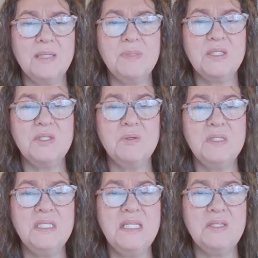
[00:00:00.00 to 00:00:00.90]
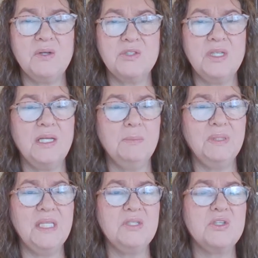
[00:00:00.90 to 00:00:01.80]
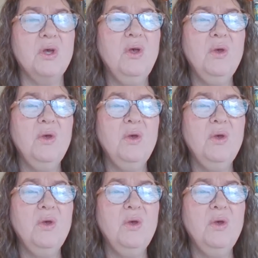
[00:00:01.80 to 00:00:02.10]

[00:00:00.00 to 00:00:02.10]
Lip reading: had been soaked in detergent and bleach